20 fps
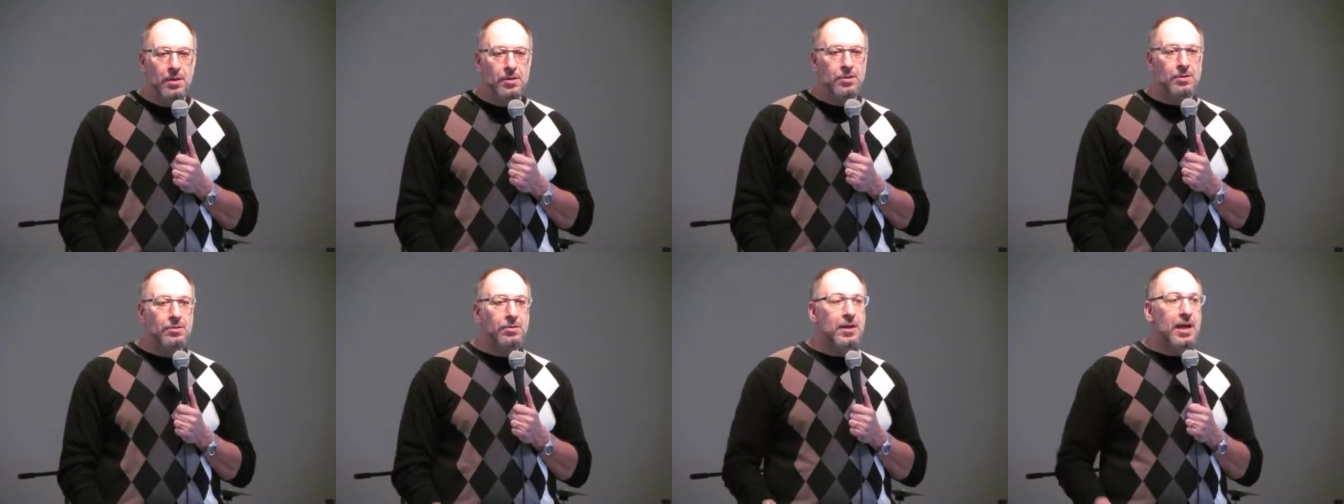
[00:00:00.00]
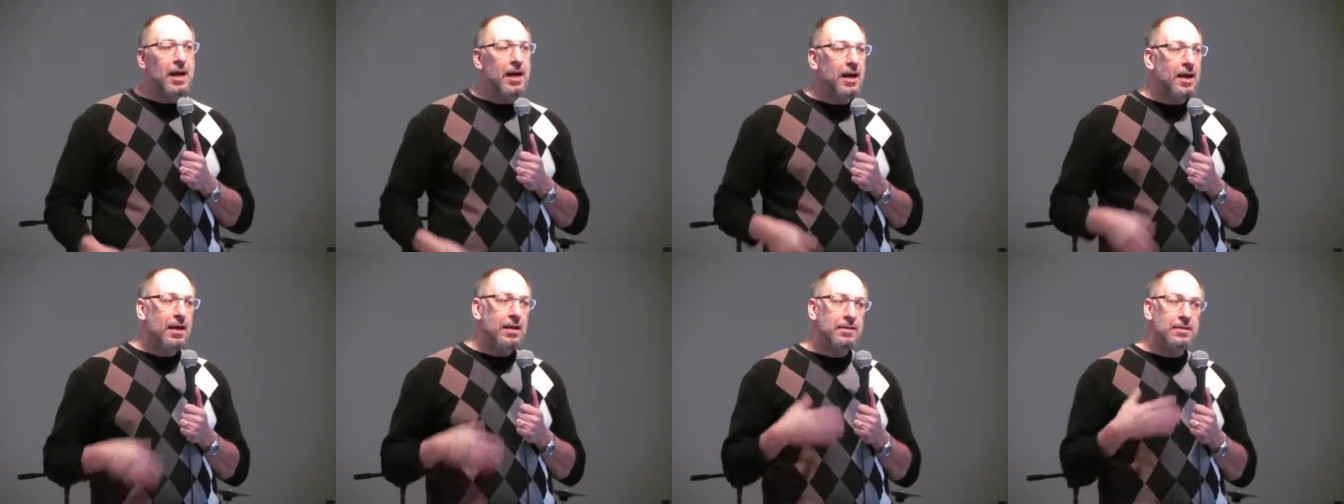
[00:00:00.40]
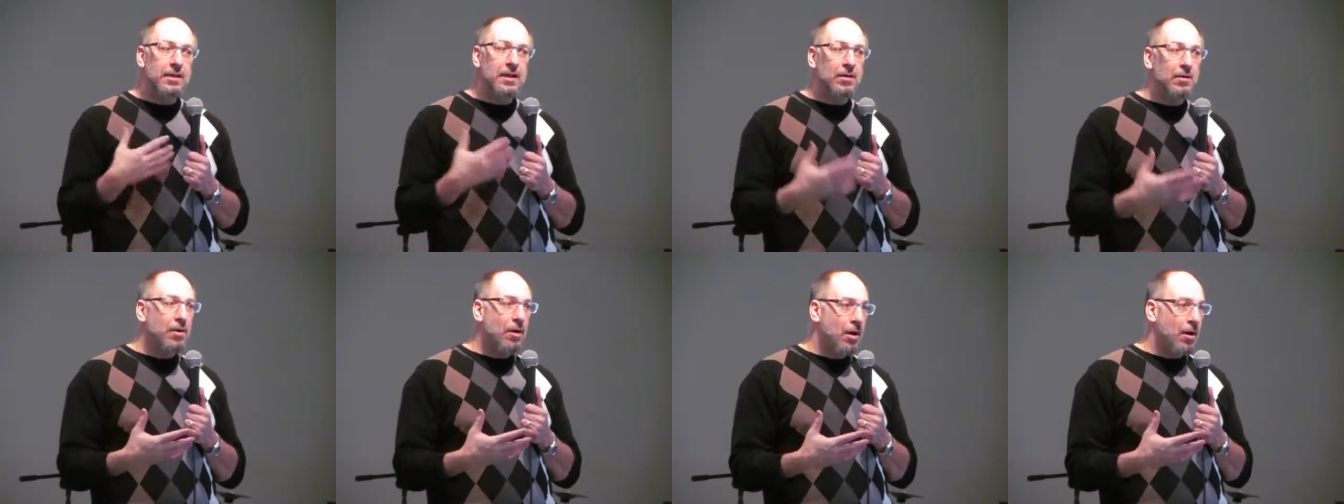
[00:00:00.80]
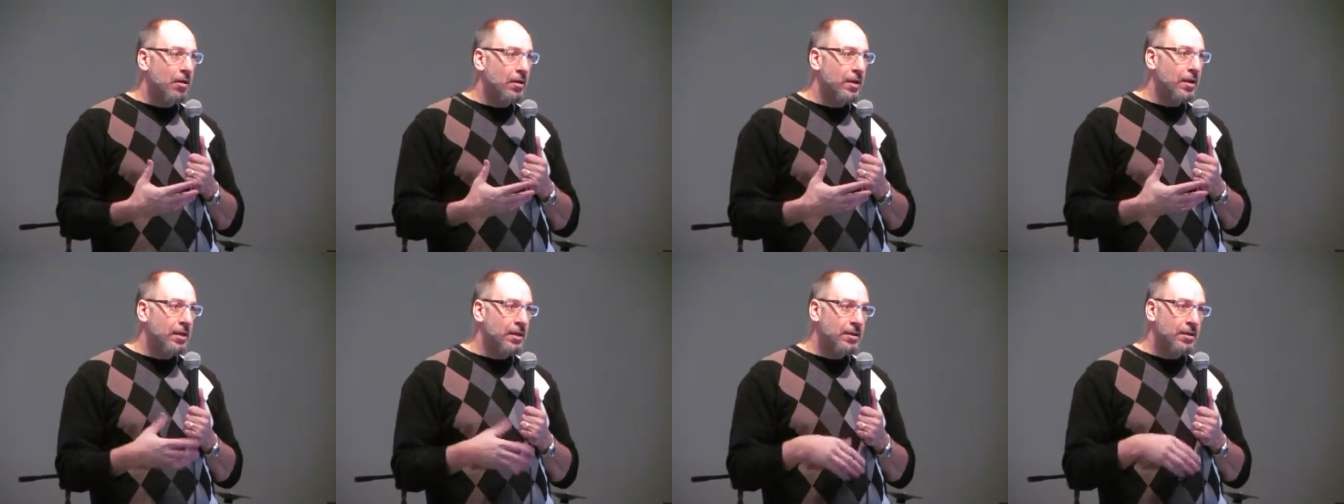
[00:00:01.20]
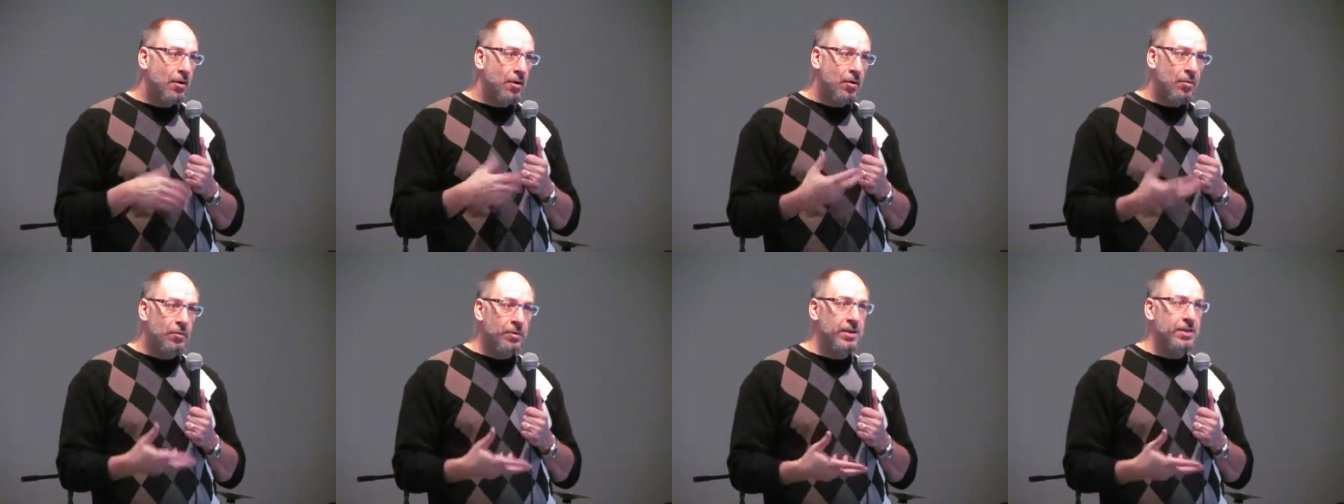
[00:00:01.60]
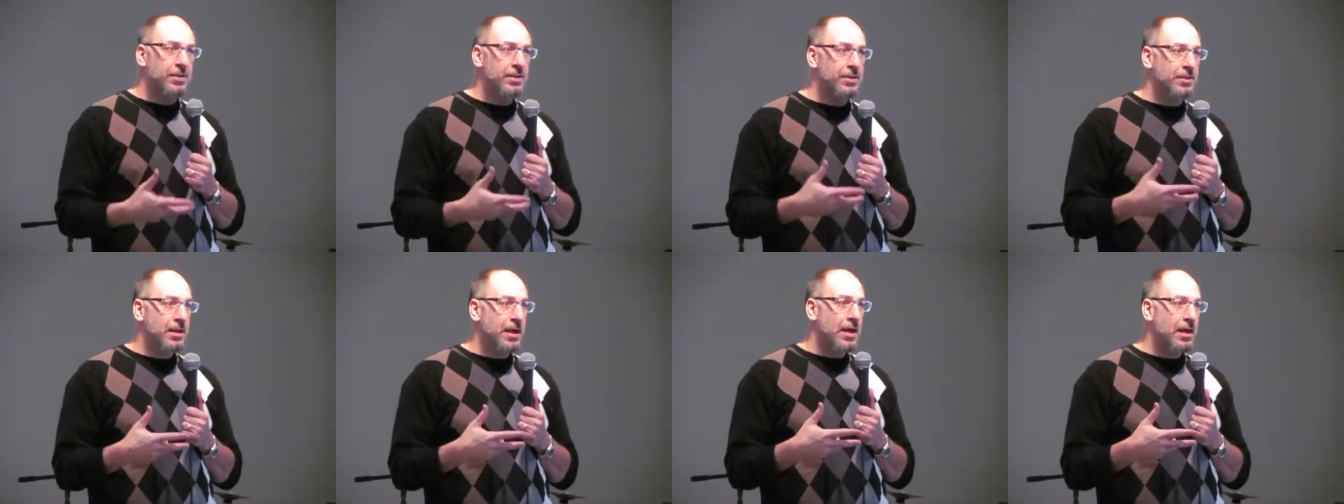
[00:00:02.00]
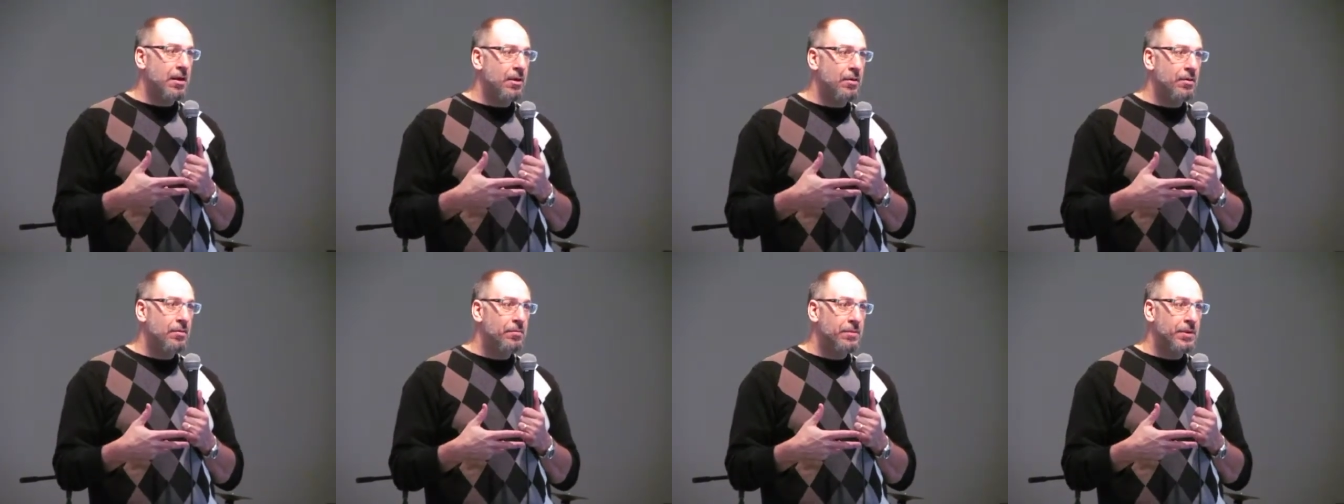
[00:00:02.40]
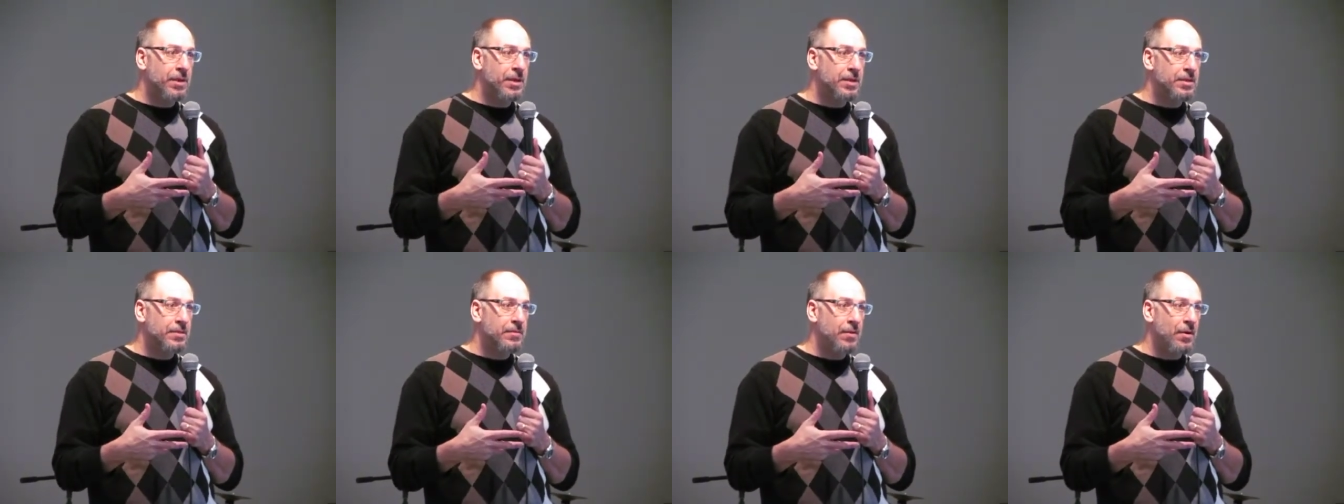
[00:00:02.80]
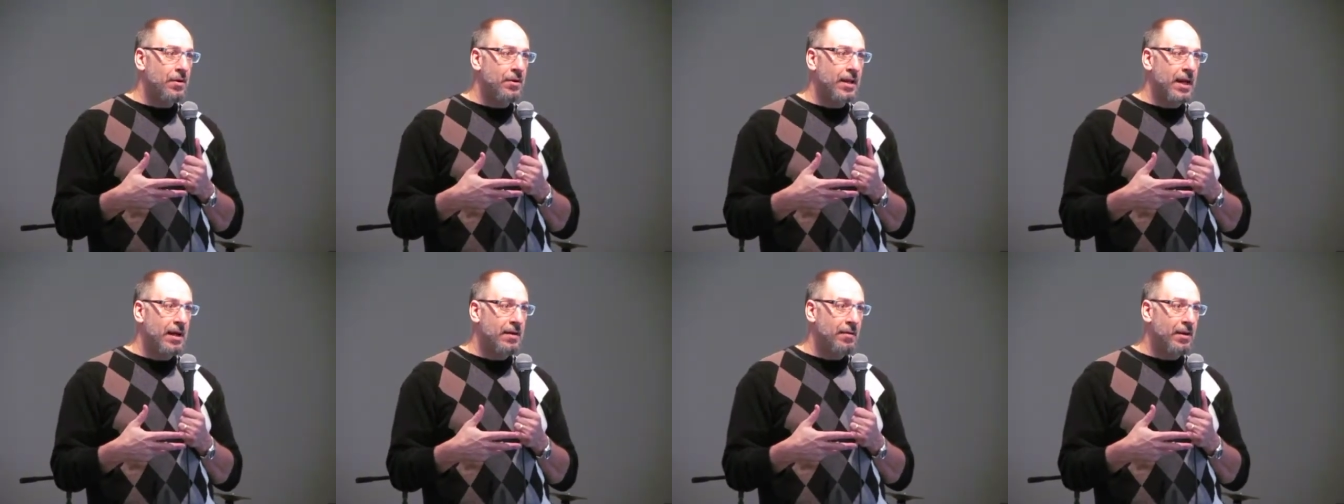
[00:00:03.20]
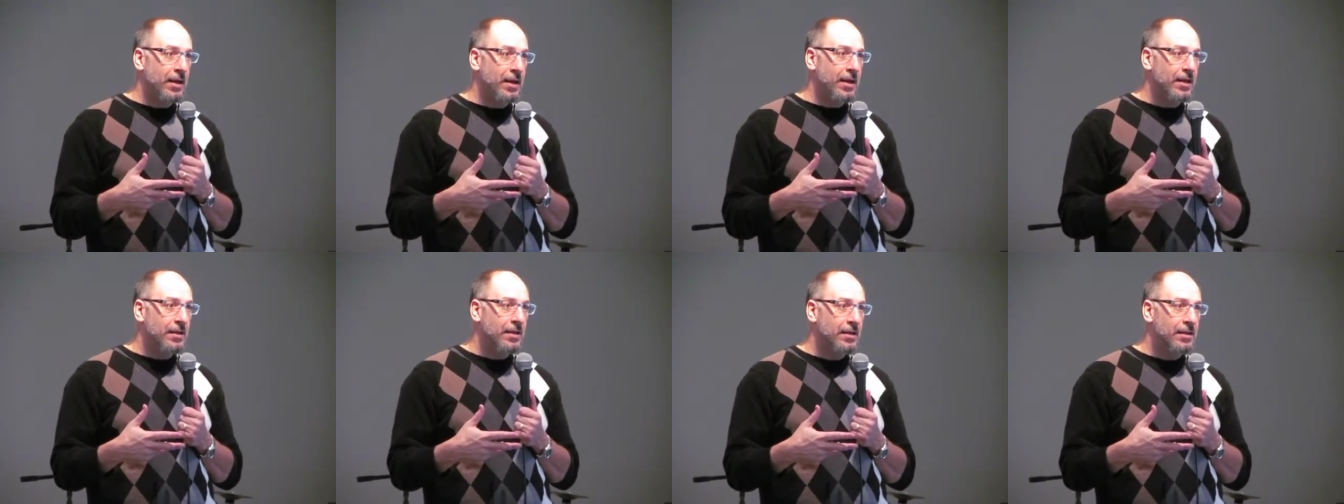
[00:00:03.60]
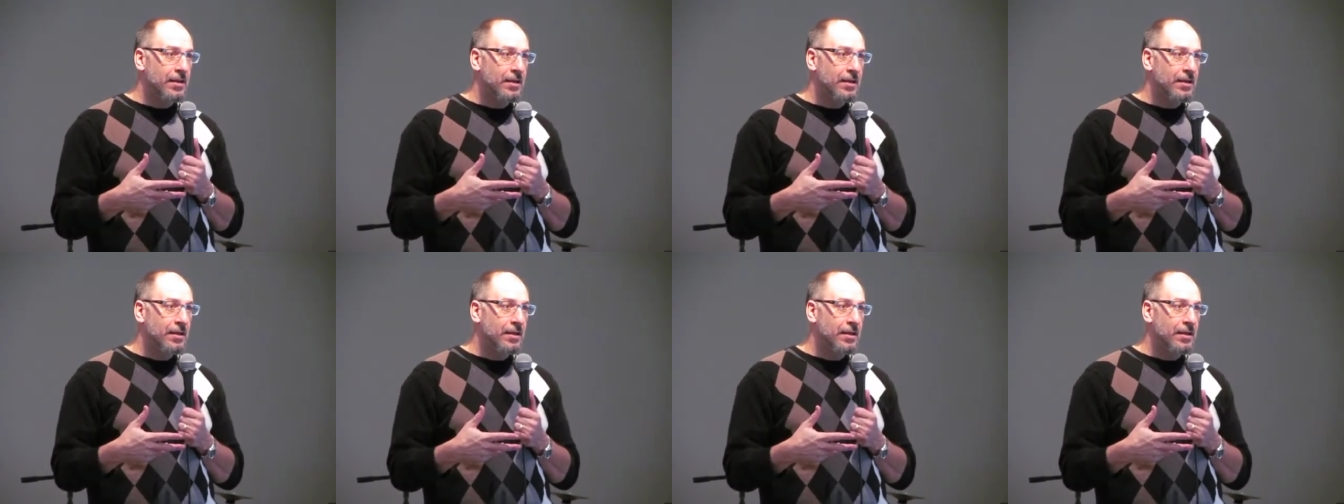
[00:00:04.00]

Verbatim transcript: So Guy is not all like homeless now because of all that, right?